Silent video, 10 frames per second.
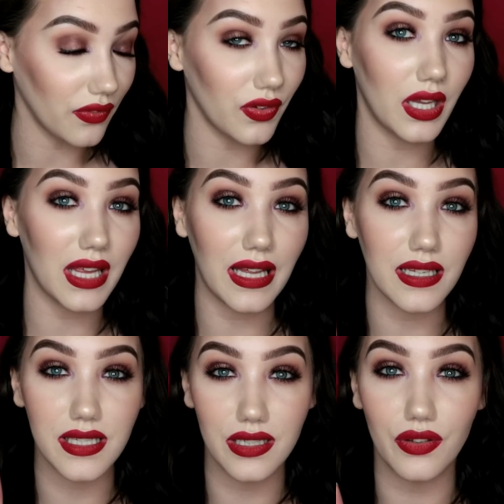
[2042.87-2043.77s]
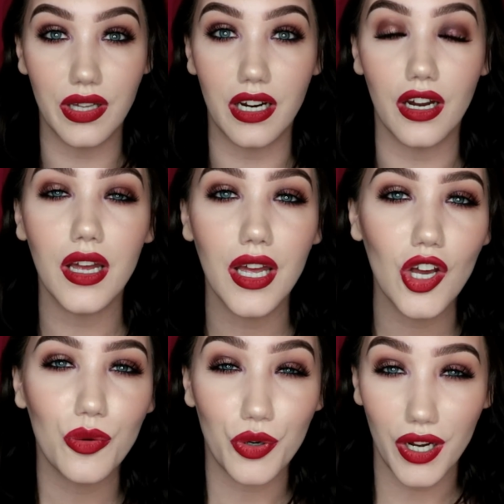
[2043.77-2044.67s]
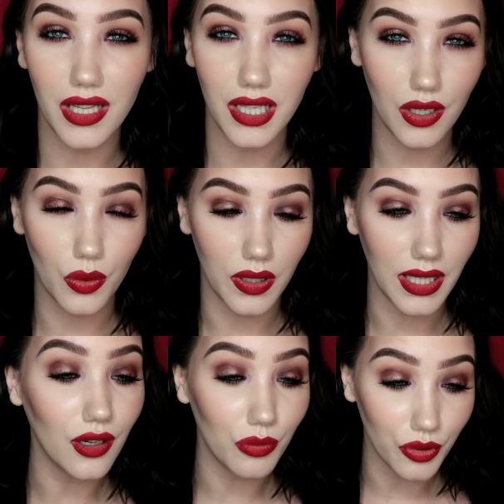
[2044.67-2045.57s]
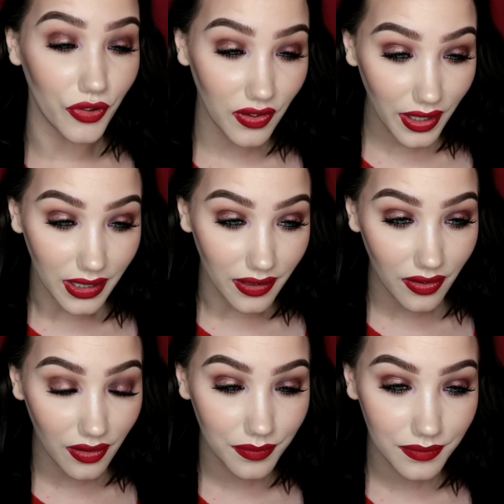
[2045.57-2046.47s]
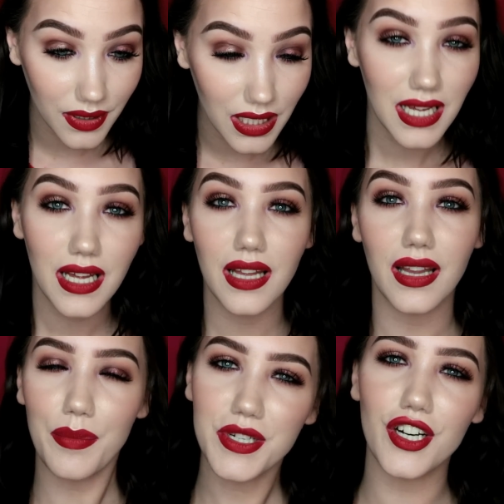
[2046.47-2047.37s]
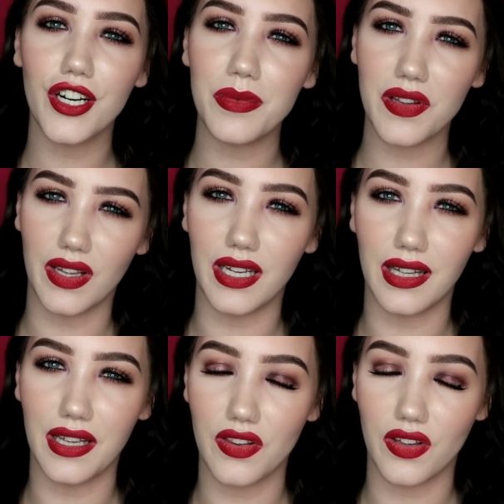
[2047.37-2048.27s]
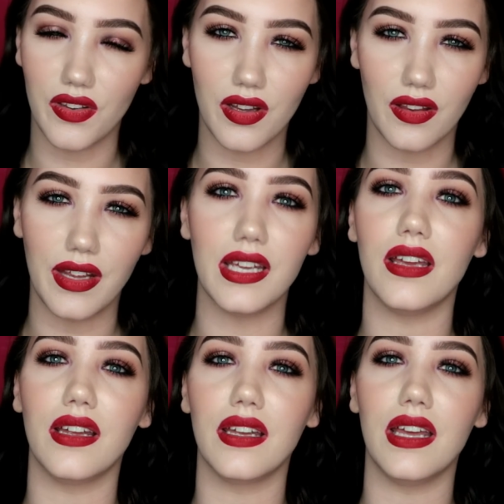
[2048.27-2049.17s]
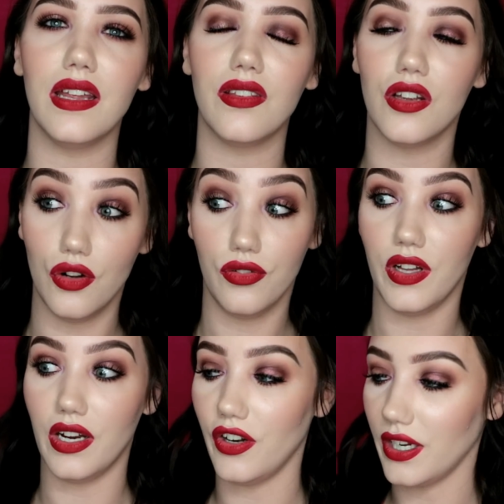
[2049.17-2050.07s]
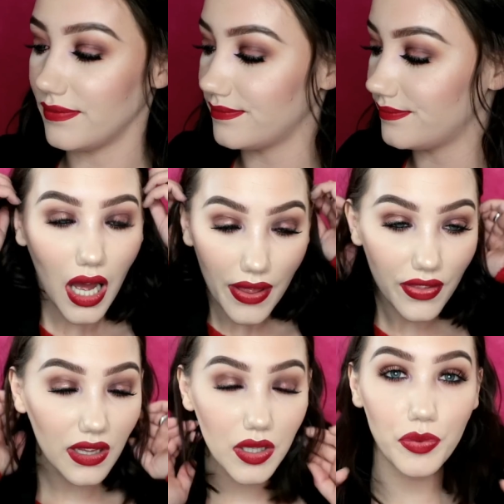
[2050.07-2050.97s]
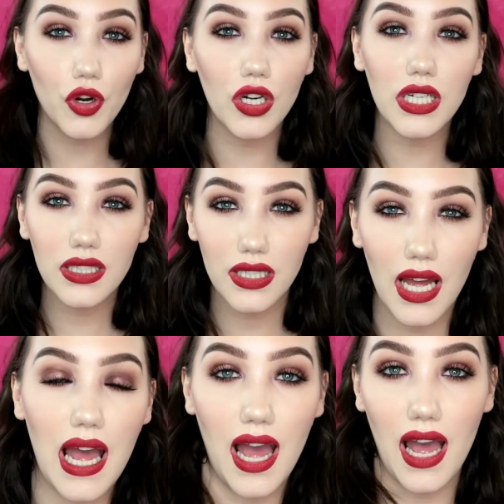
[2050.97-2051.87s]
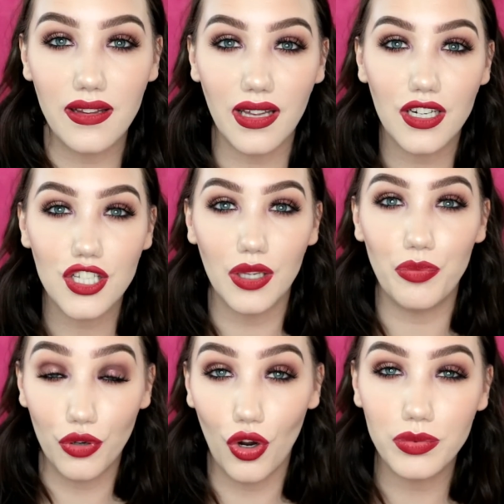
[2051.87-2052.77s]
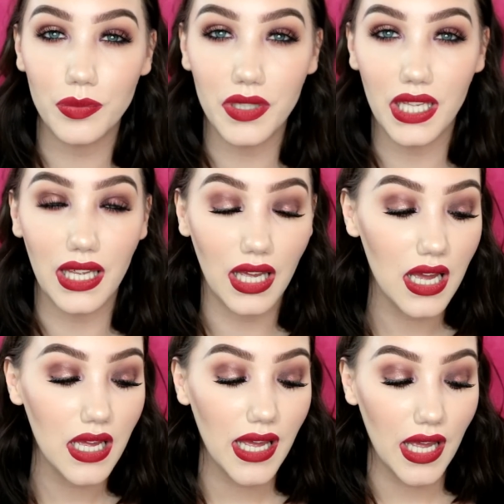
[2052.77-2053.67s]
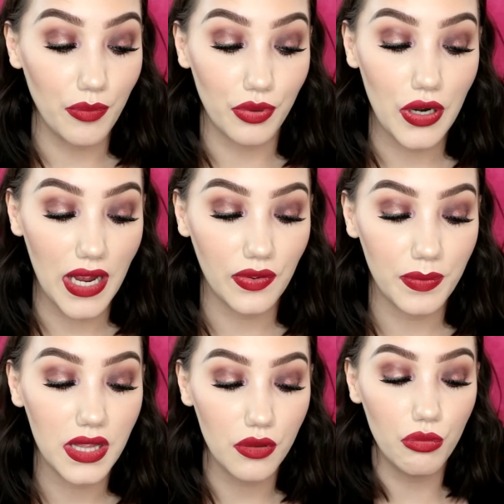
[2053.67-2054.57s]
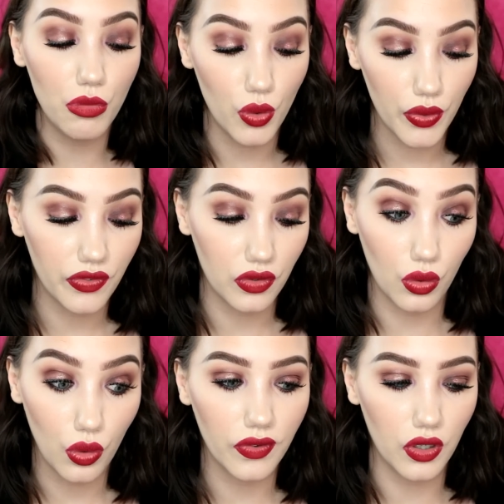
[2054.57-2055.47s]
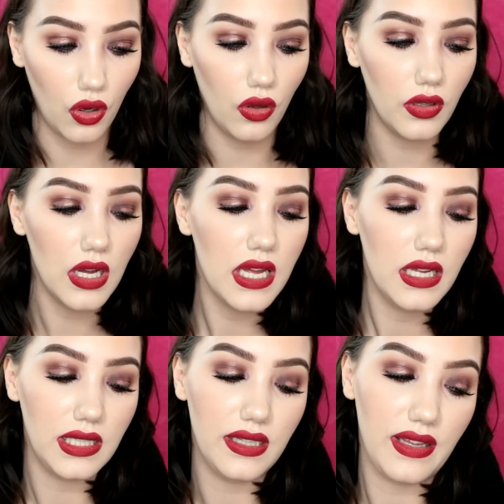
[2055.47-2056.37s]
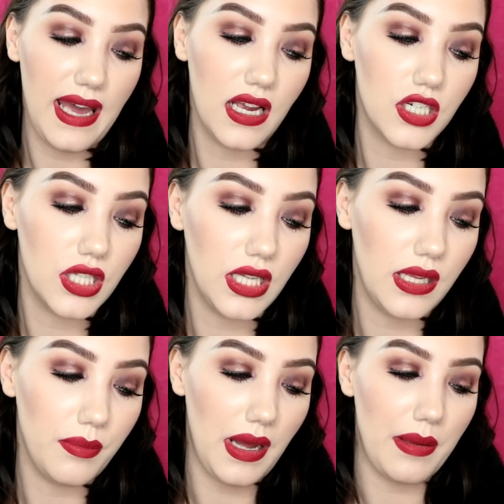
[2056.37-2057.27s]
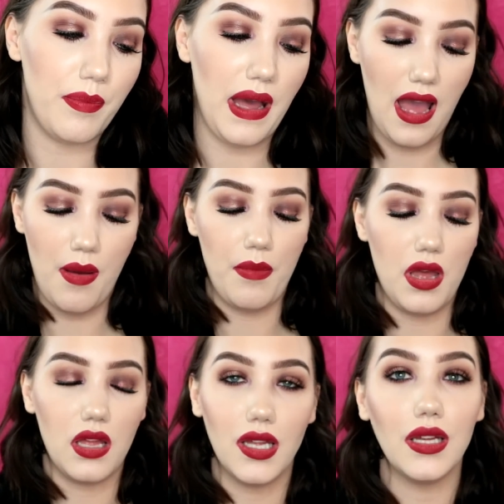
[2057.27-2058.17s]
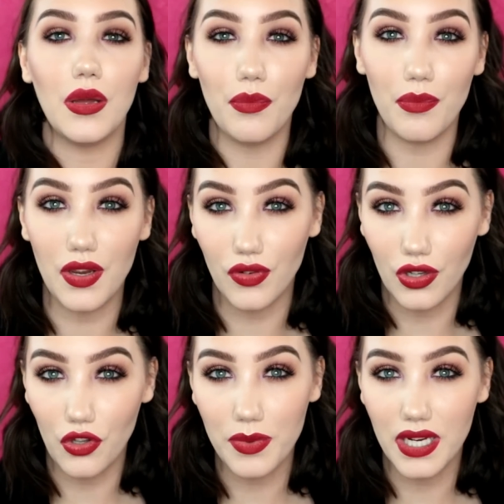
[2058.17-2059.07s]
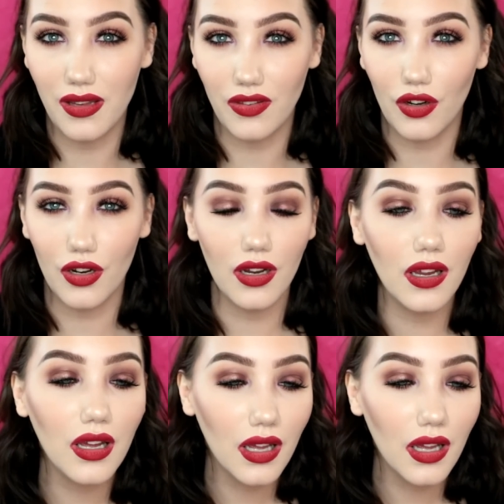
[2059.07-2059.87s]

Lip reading: I feel like that's still there pretty equally on both sides. Let me turn on my side lights because this lighting is not flattering. I think the product that has actually probably impressed me the most overall is actually my BAM Mary Luminizer,